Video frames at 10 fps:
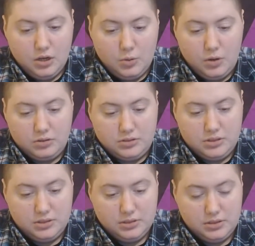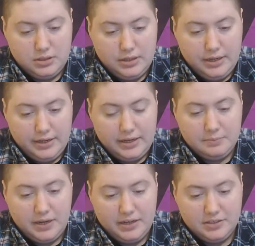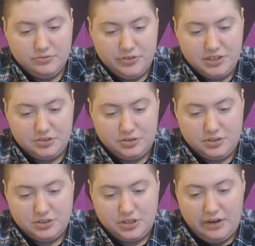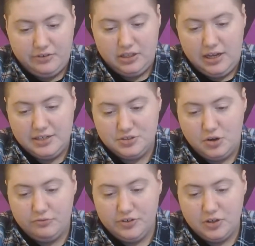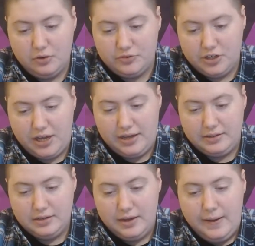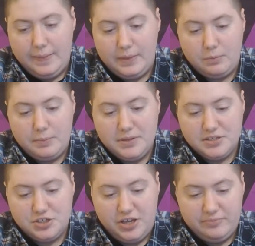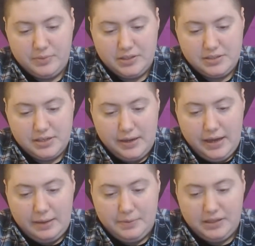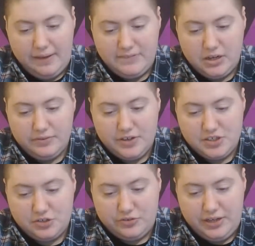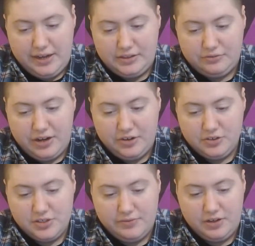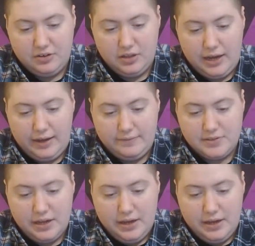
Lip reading: Quote, in my research, I realized over and over again that women's achievements had been left out of history and the records of their lives